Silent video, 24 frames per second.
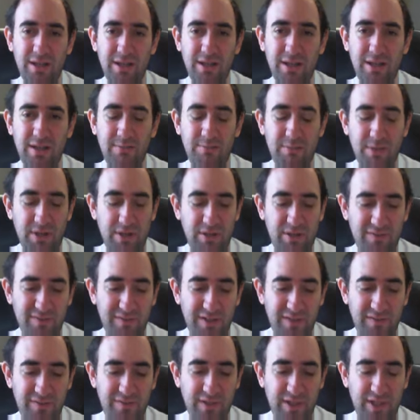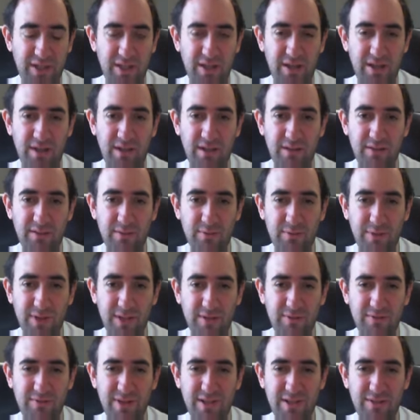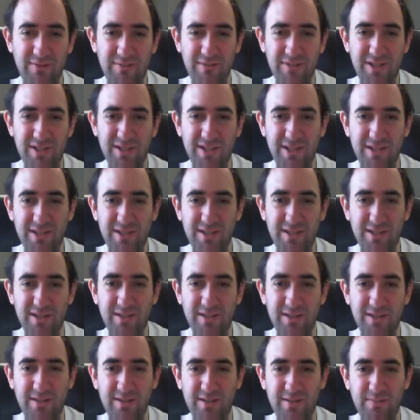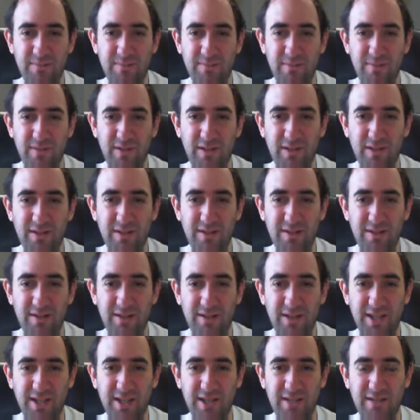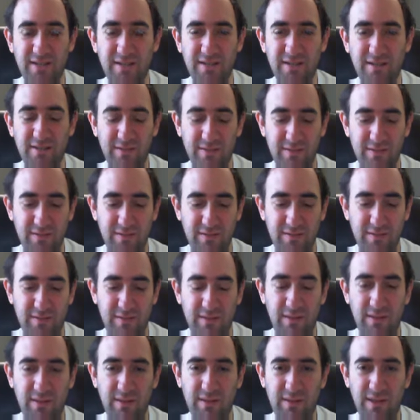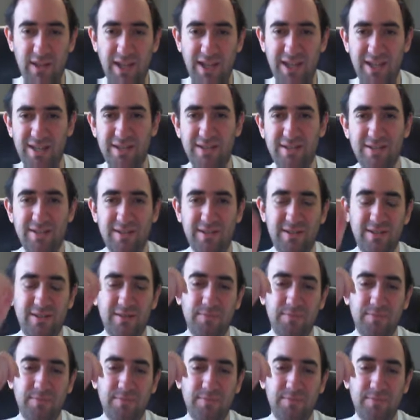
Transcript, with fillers: Um, are they the other way around? Is it something like that?